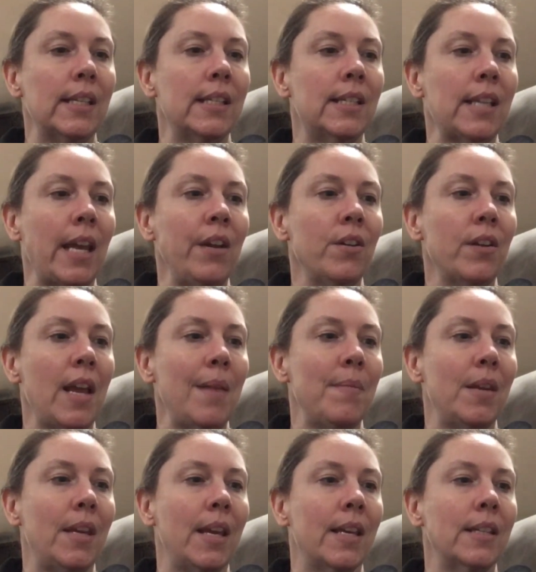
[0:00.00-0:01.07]
Say your name
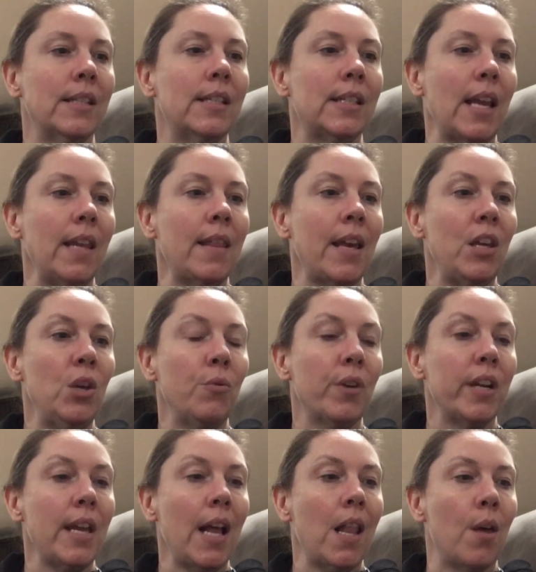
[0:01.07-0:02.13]
again. Say that you are
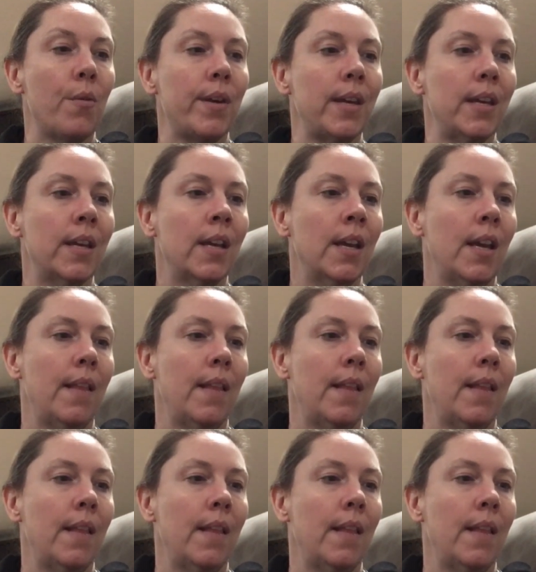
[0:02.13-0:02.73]
Yellowy.